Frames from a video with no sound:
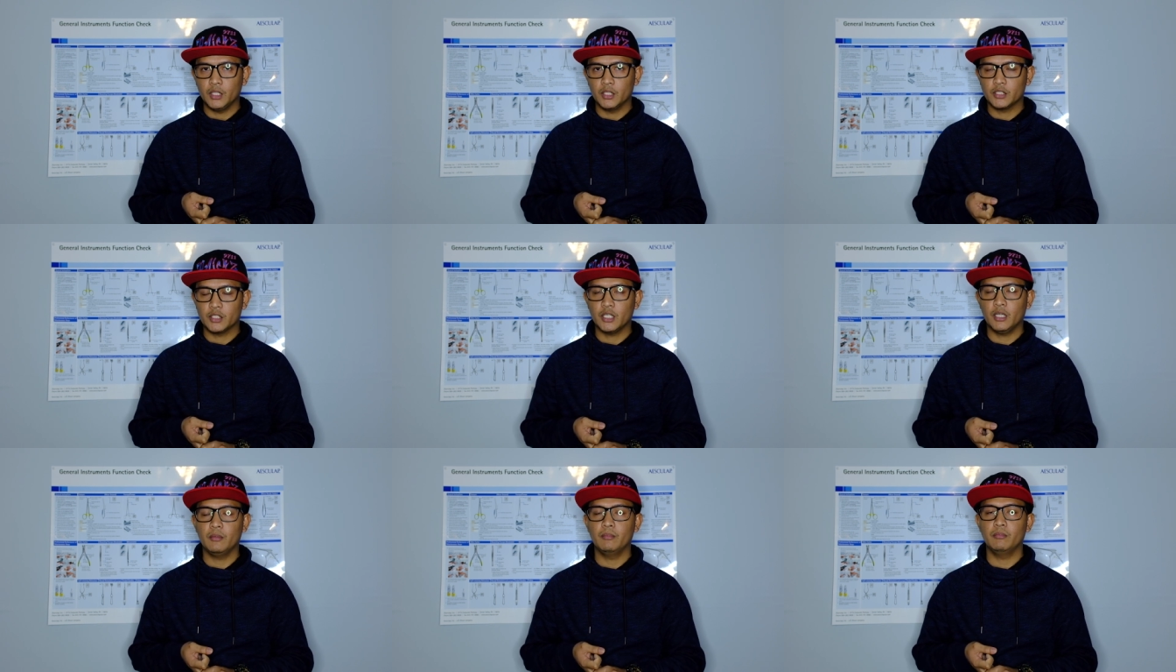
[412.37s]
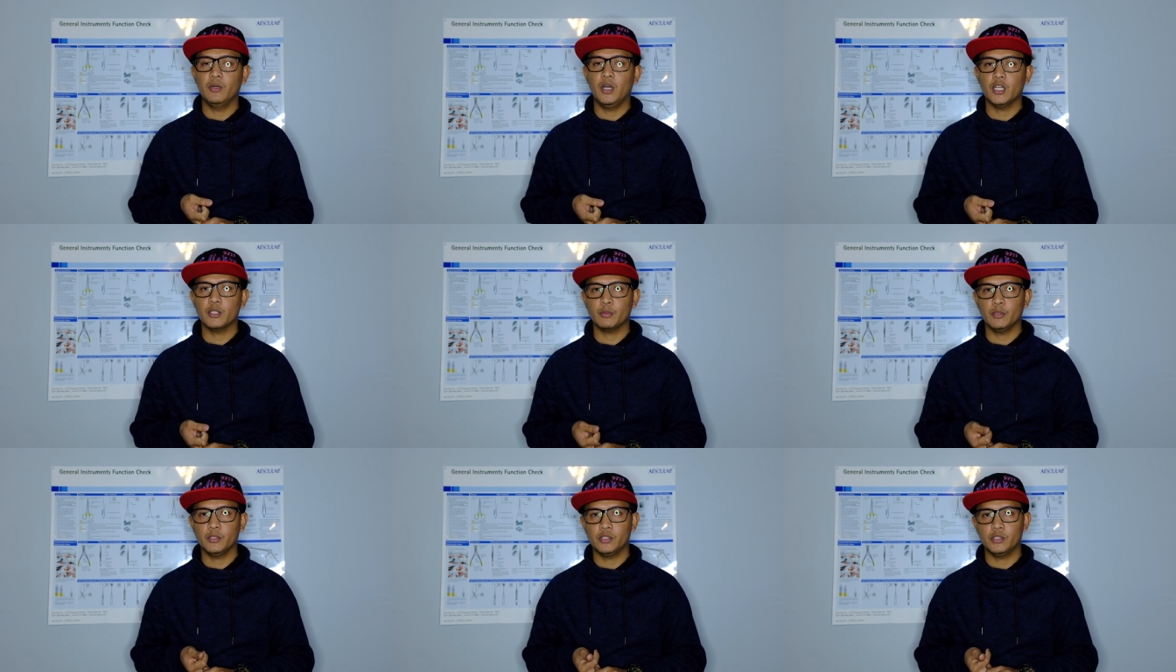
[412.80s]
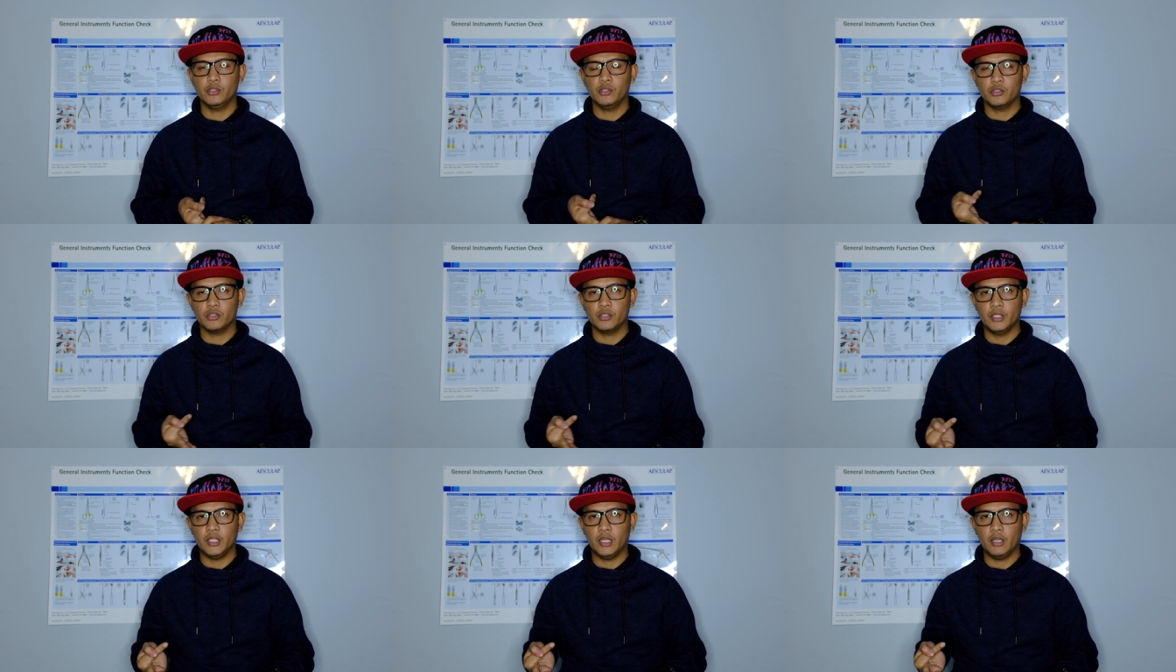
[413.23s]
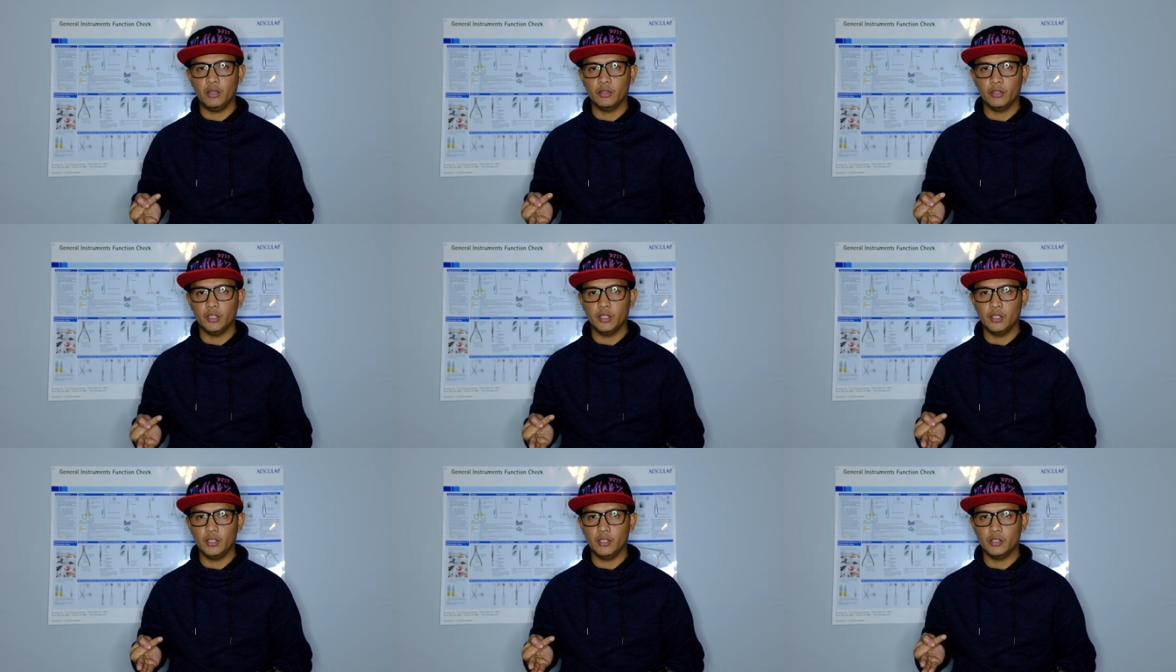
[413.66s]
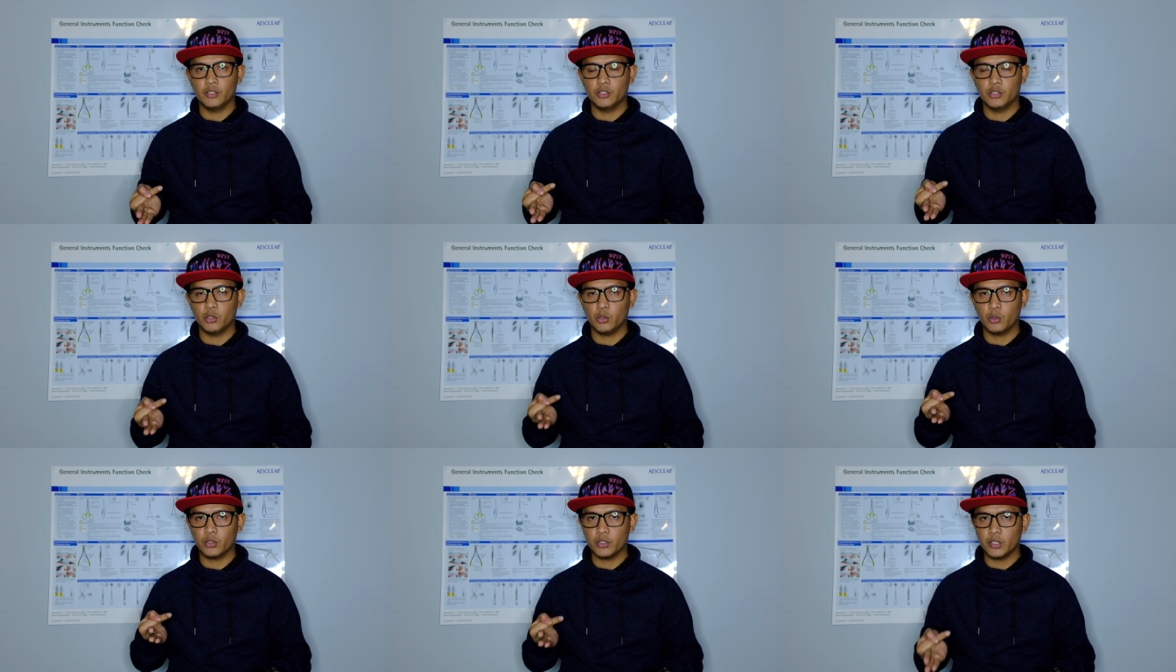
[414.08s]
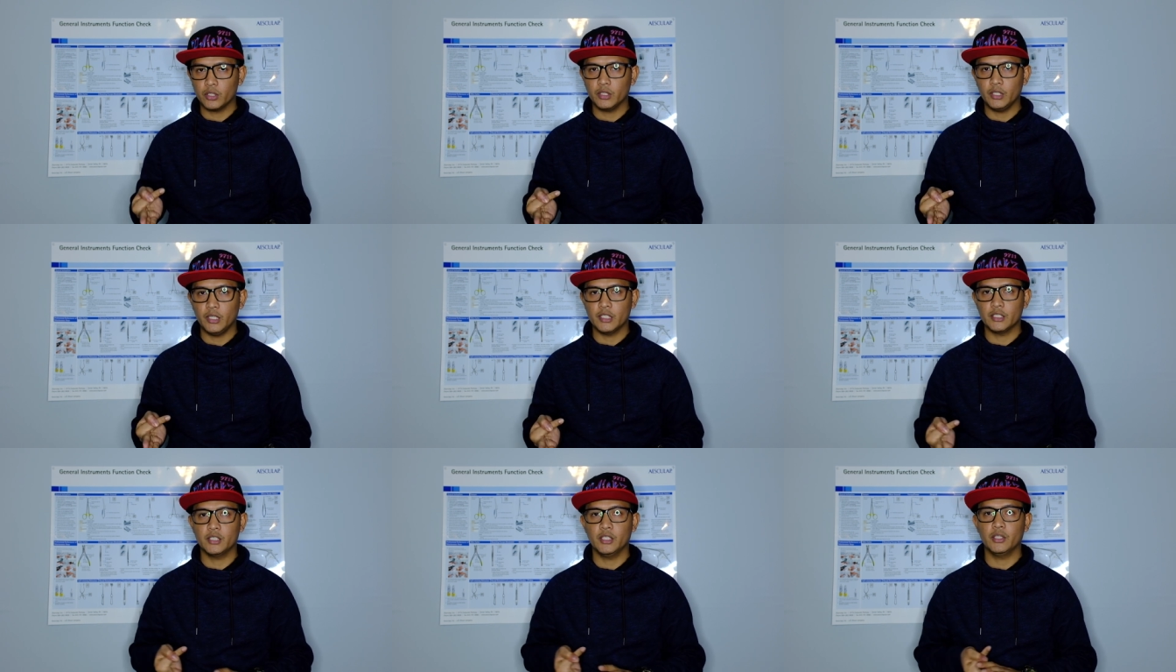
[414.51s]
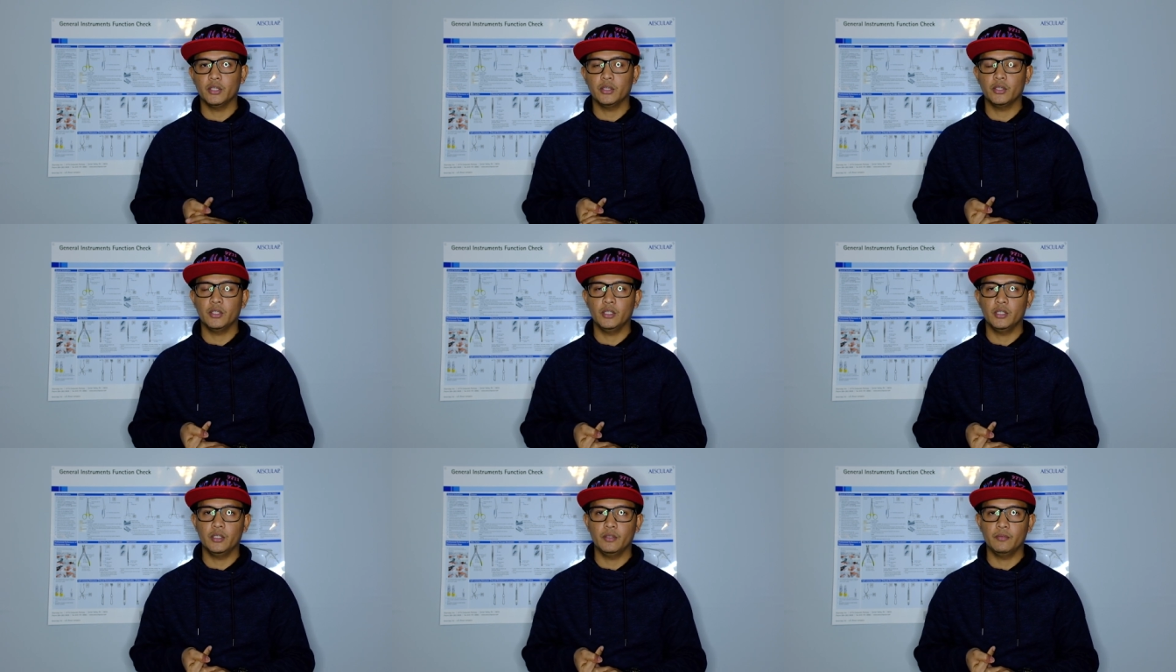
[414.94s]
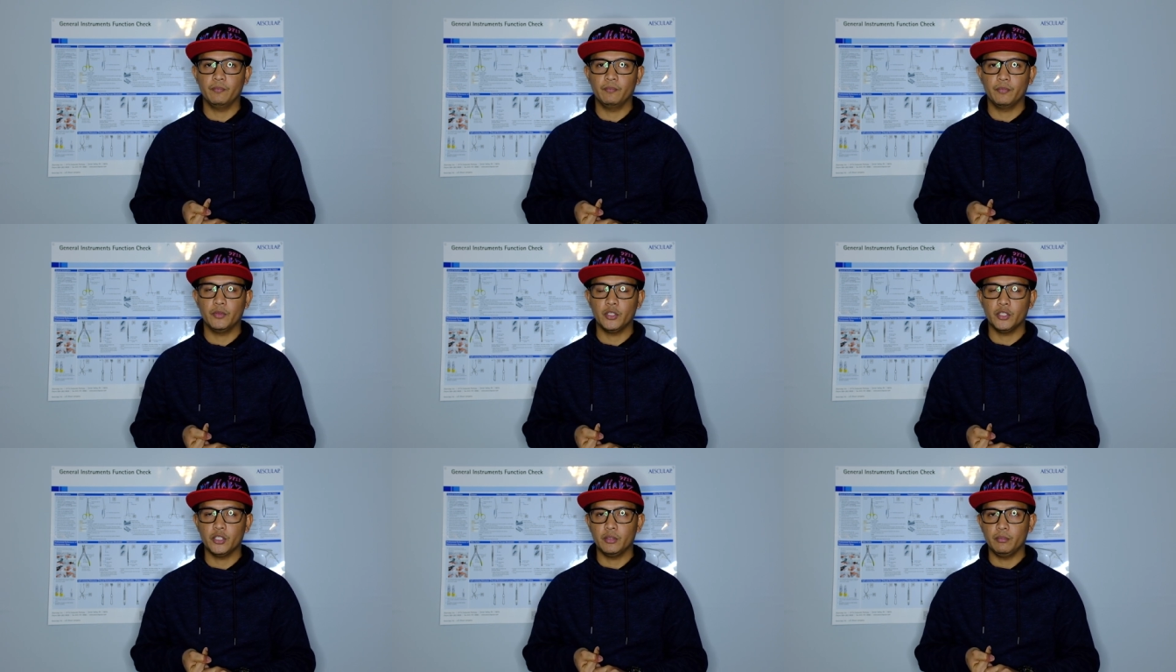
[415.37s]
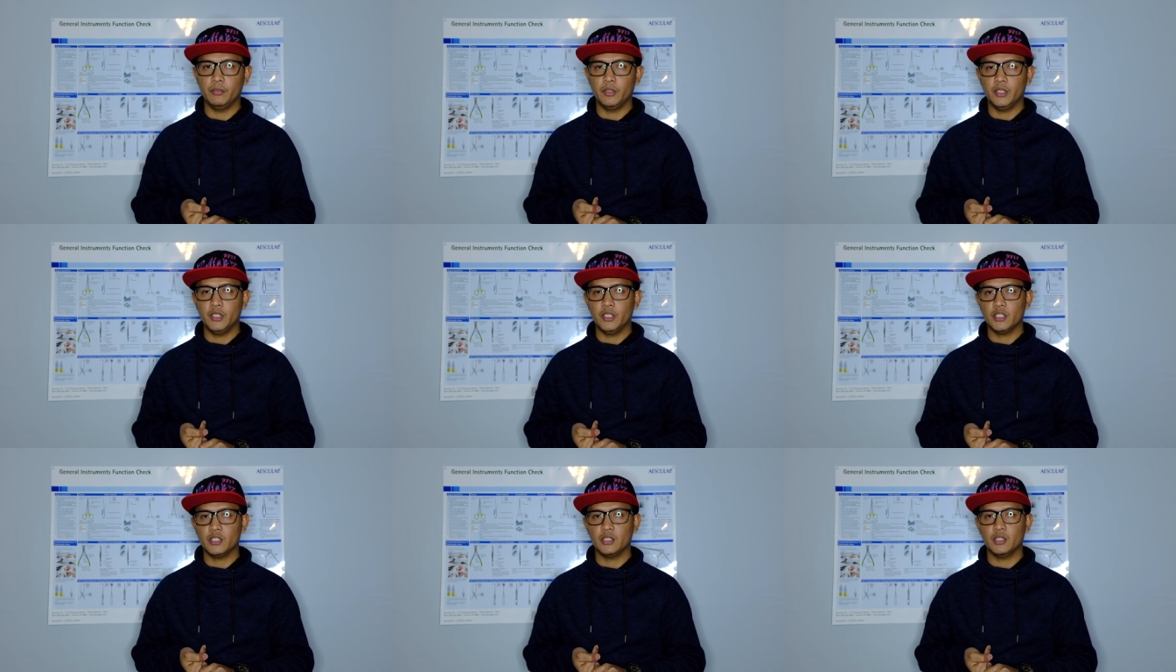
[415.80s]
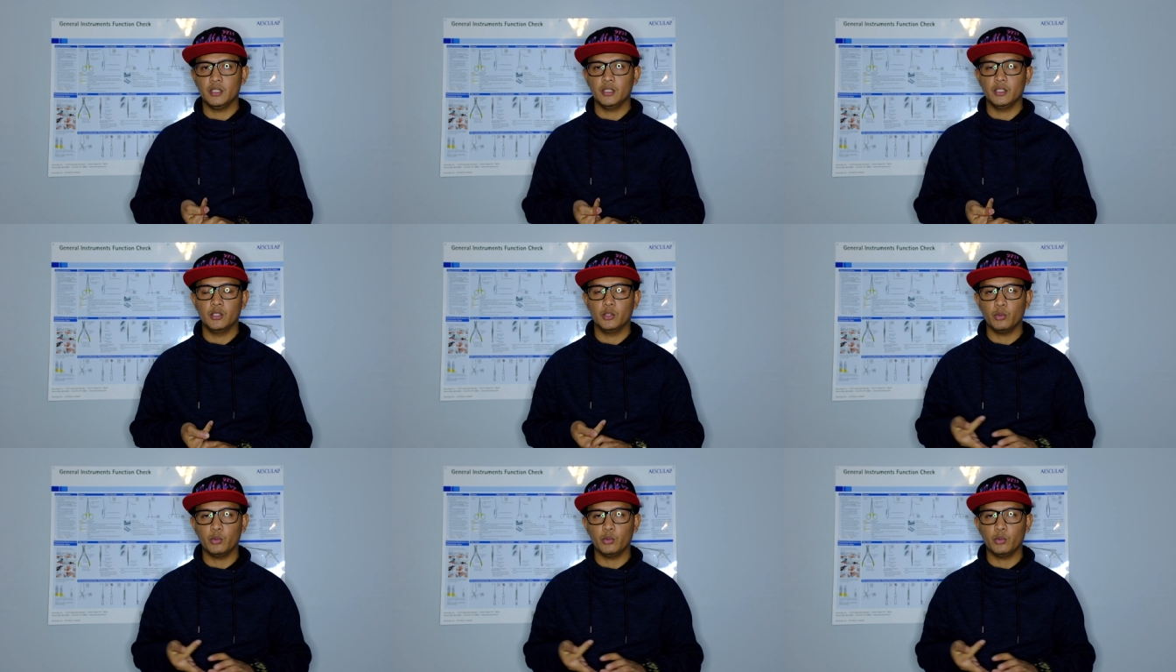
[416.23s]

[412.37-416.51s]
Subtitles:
some hospitals use now the shorter, less than 30 minutes,